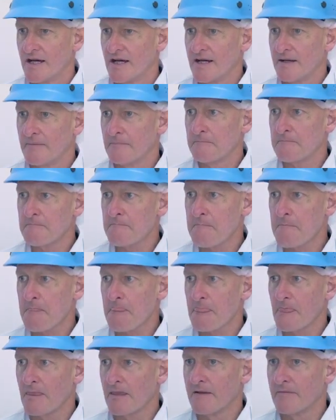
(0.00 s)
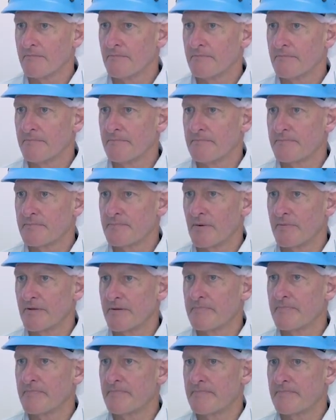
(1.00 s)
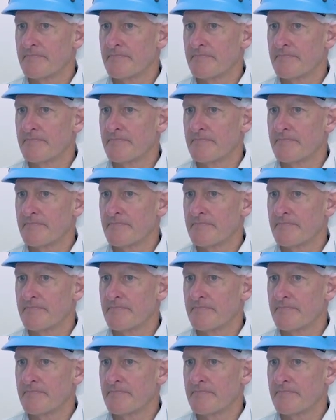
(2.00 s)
um, probably